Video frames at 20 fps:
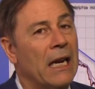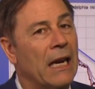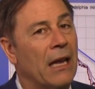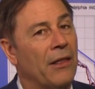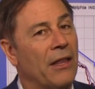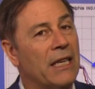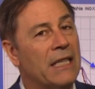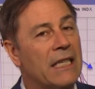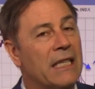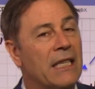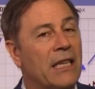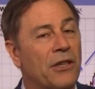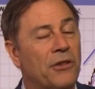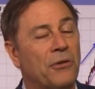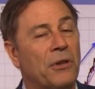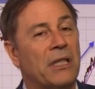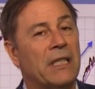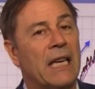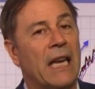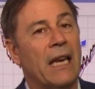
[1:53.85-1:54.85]
Now, this is
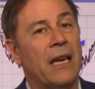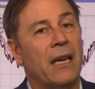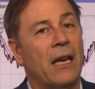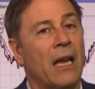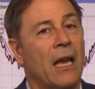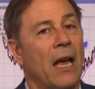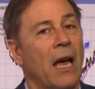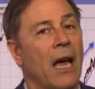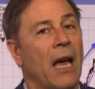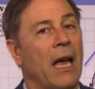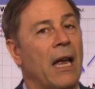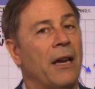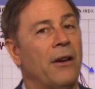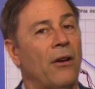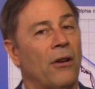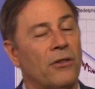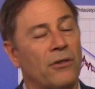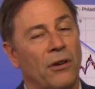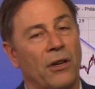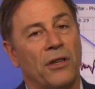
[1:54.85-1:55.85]
interesting
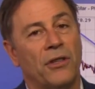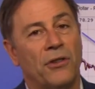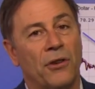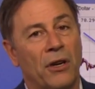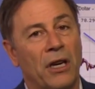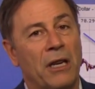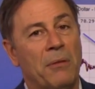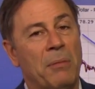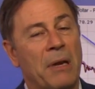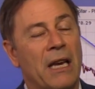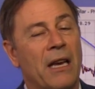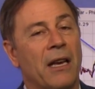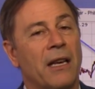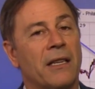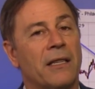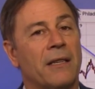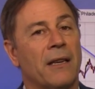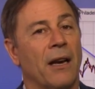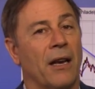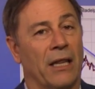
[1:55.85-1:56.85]
and also concerning
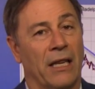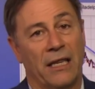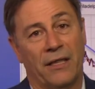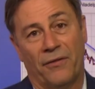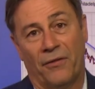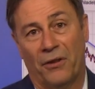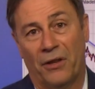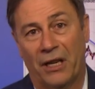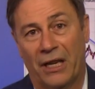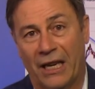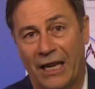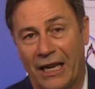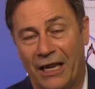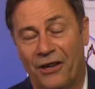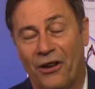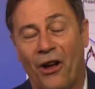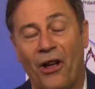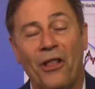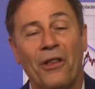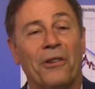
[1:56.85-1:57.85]
because, at least for the
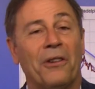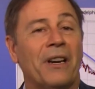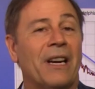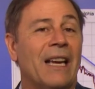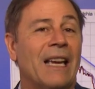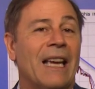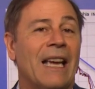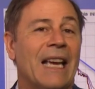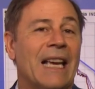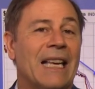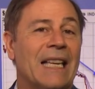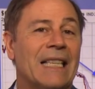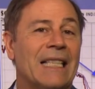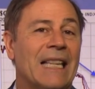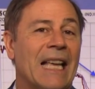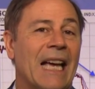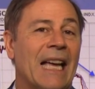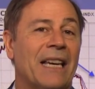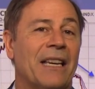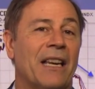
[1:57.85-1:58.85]
Canadian dollar,
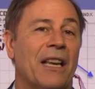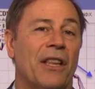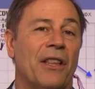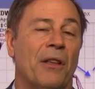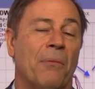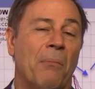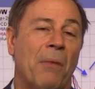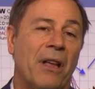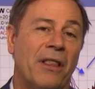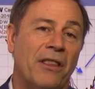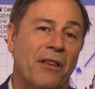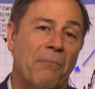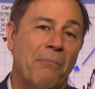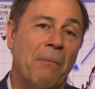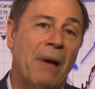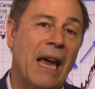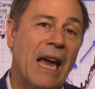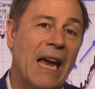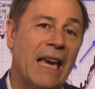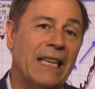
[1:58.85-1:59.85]
is that the month of
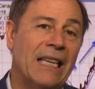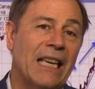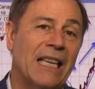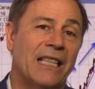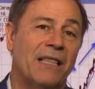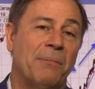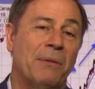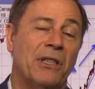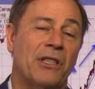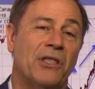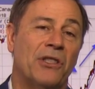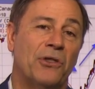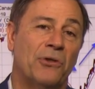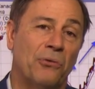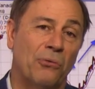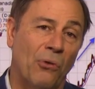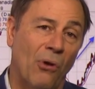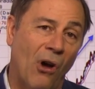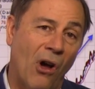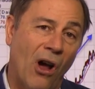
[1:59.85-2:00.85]
May tends to be
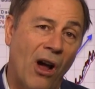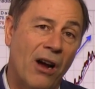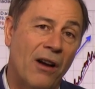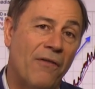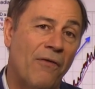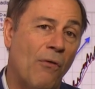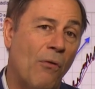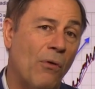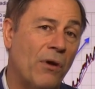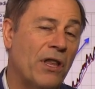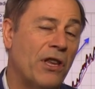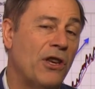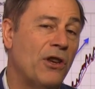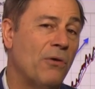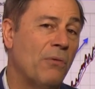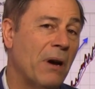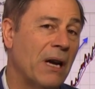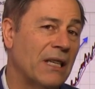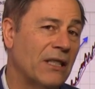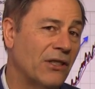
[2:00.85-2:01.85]
strong for the
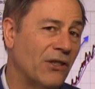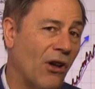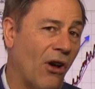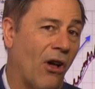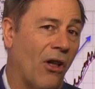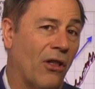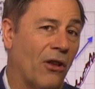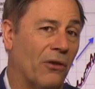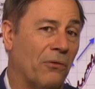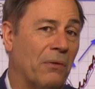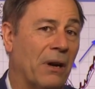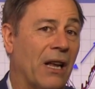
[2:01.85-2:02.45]
US dollar